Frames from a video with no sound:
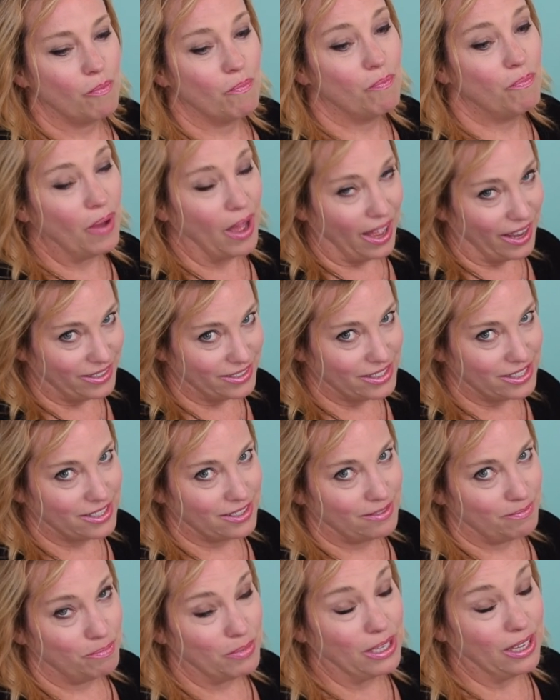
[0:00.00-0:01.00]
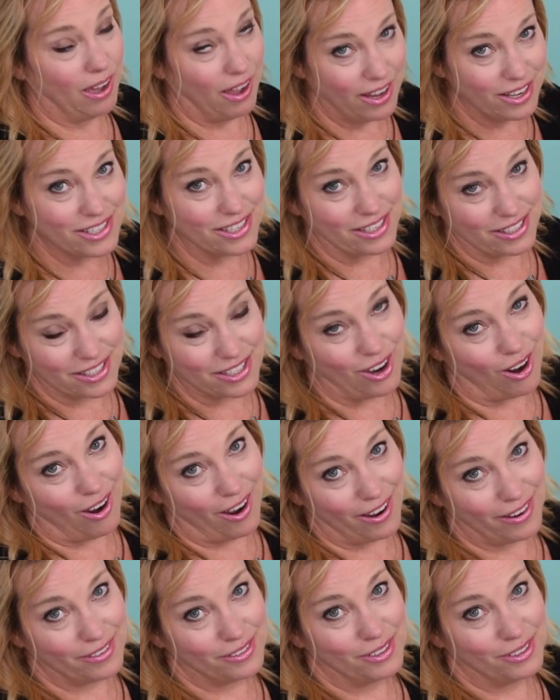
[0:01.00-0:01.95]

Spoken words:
But because it's not,